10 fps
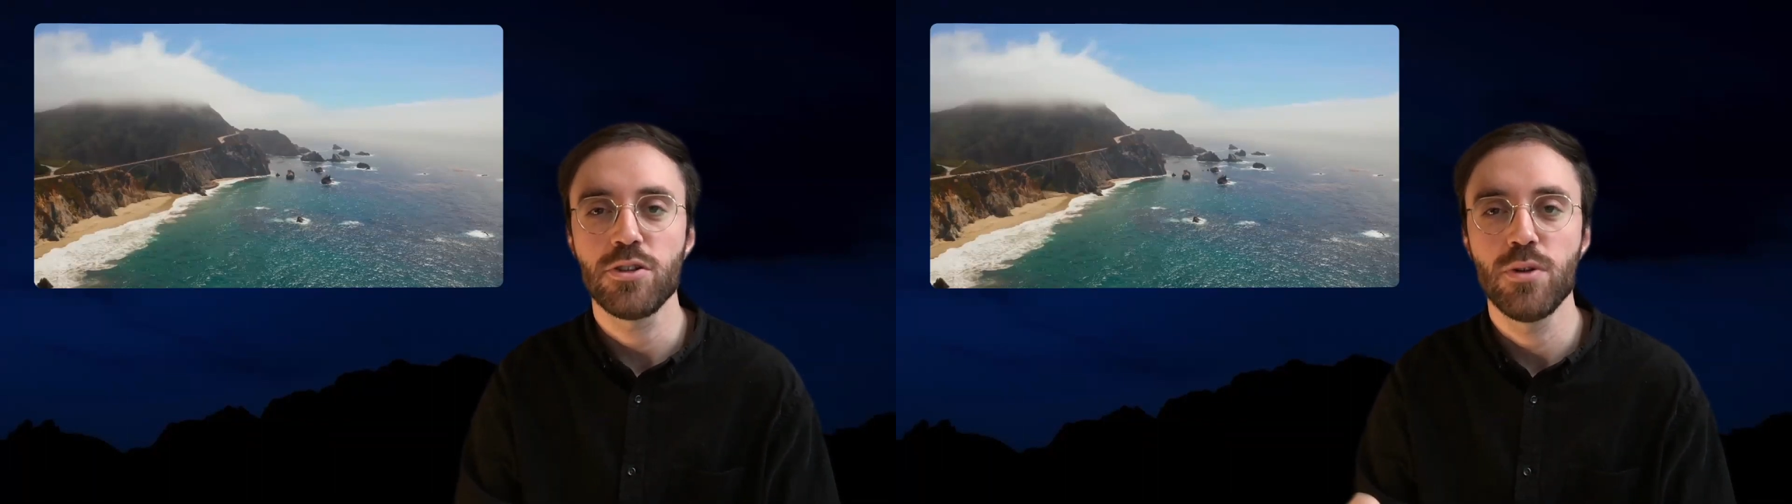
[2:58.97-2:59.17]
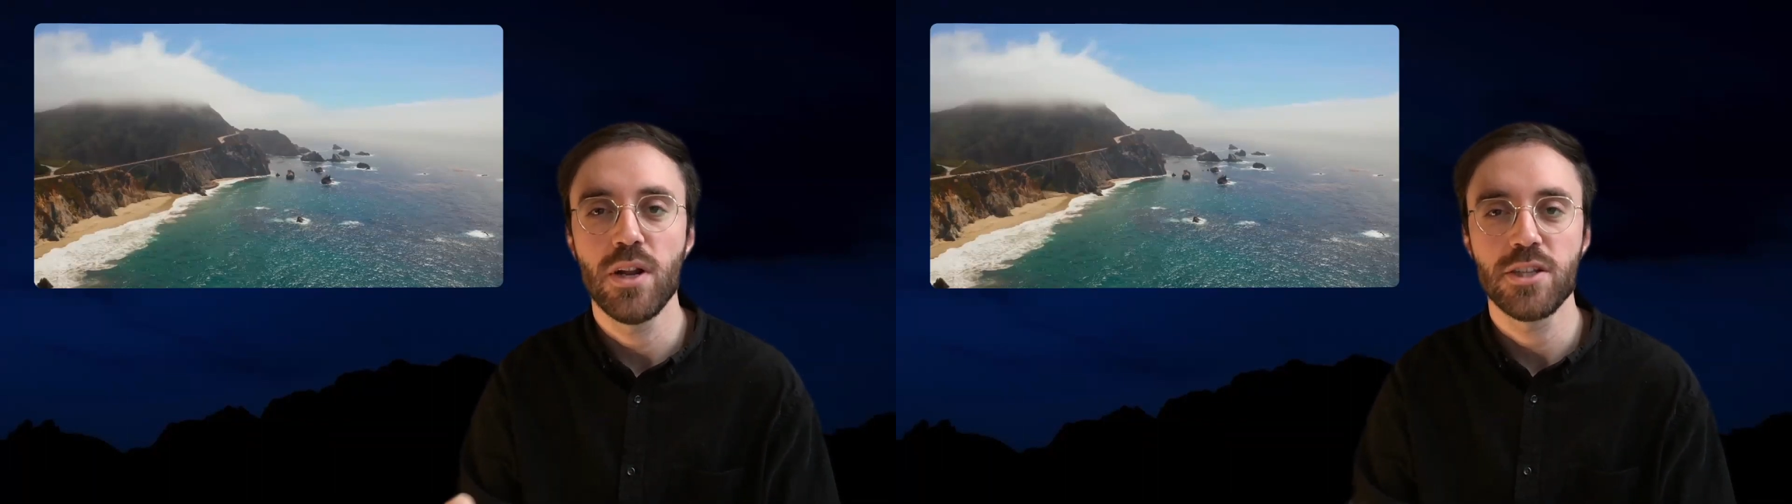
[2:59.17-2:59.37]

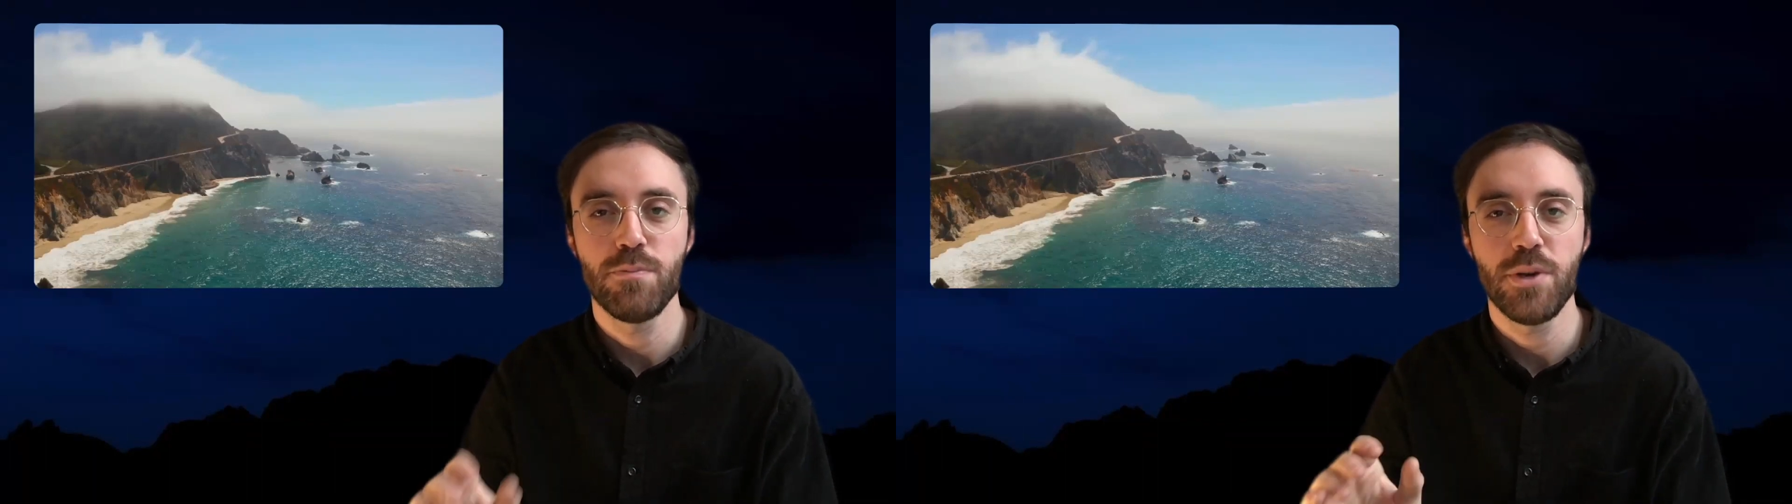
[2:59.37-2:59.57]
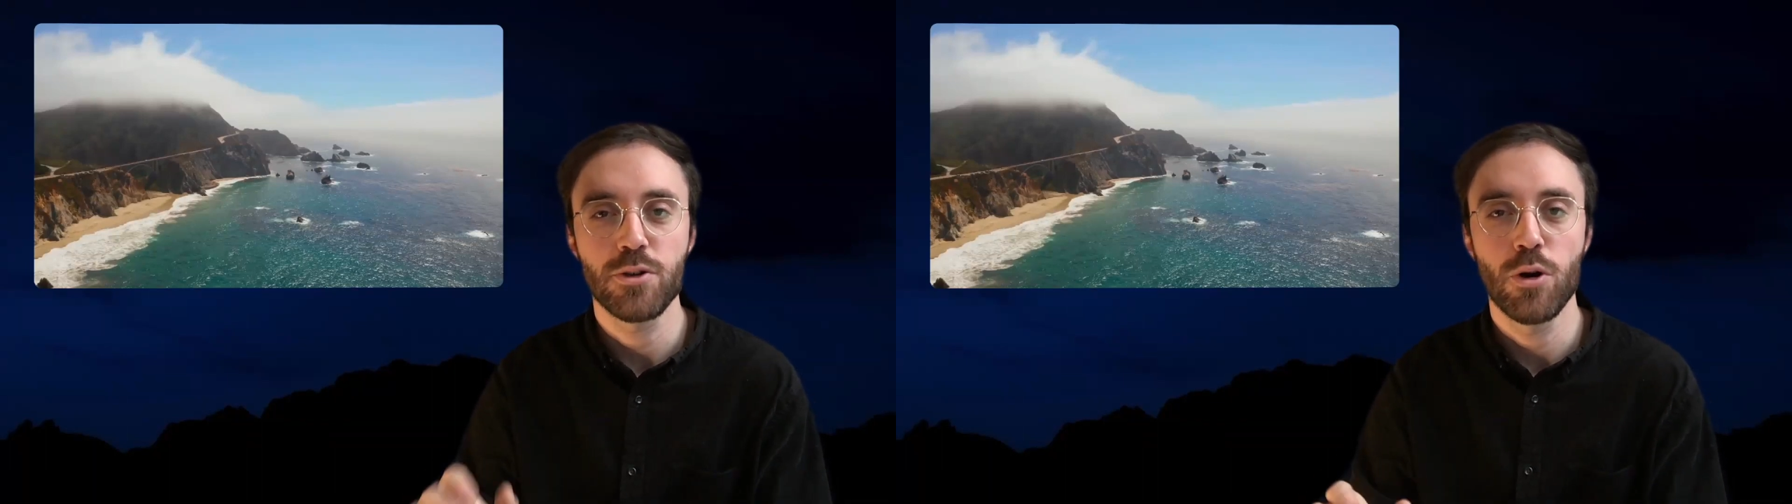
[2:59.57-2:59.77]
to let
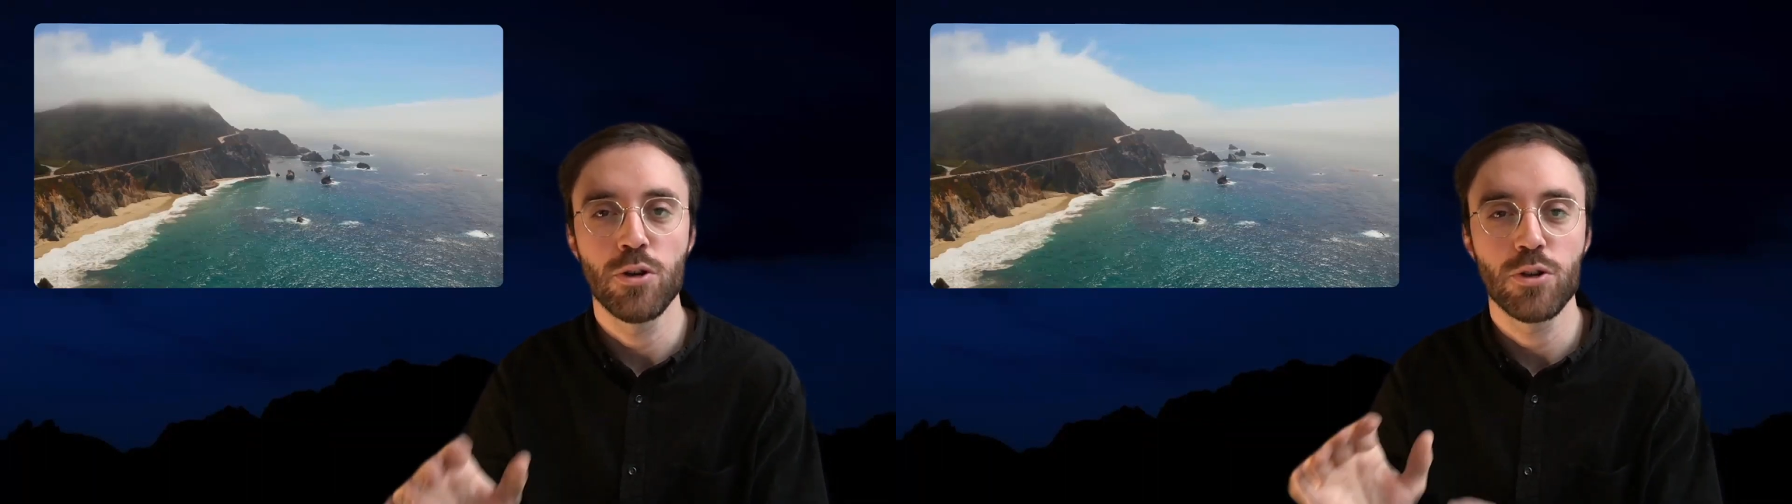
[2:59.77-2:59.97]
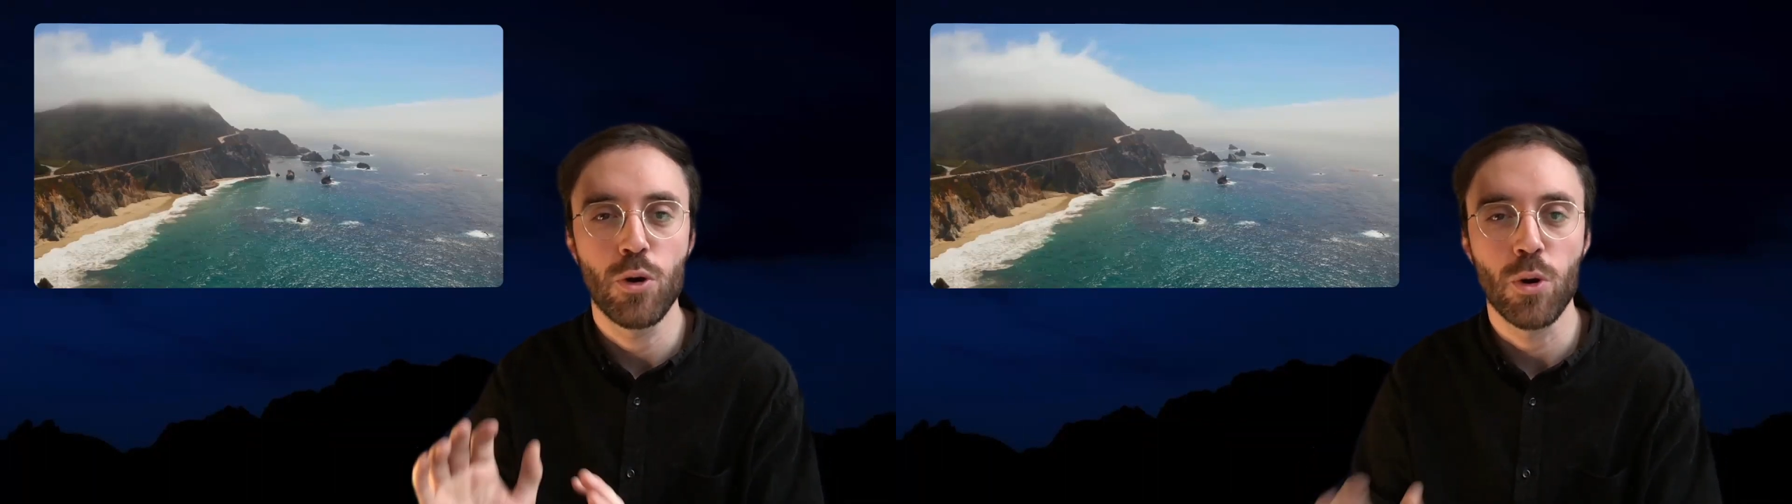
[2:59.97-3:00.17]

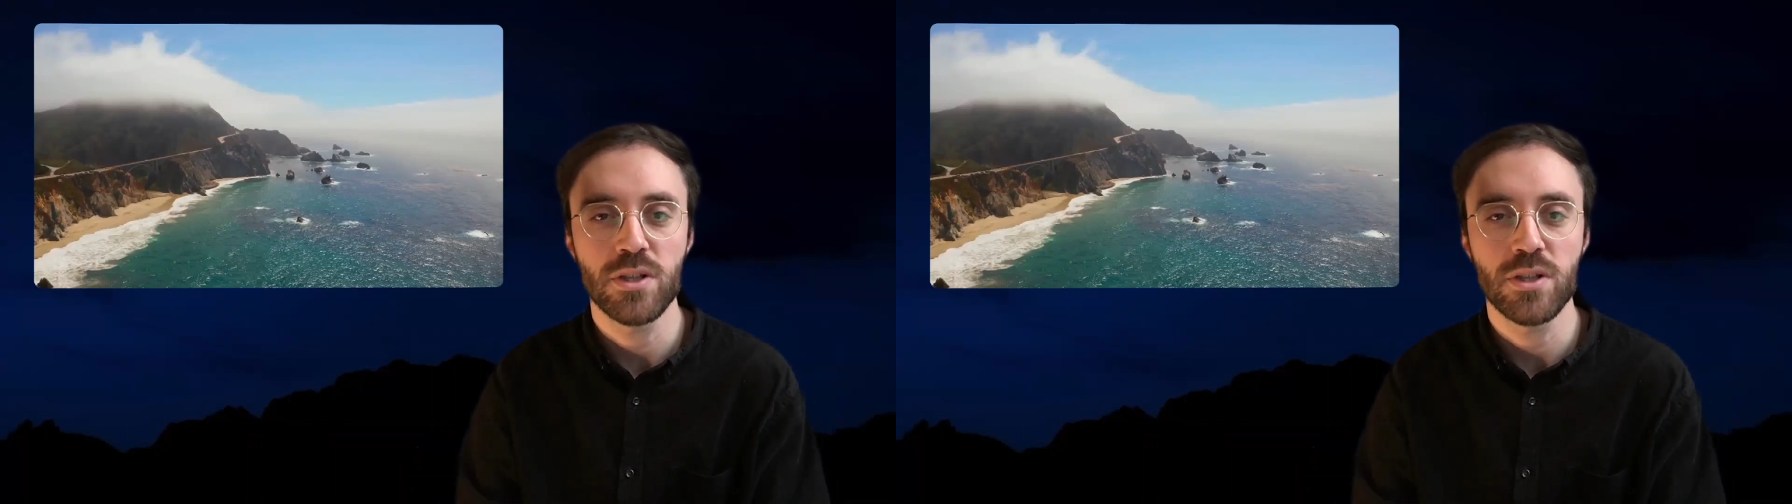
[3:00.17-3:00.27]
Bitcoin core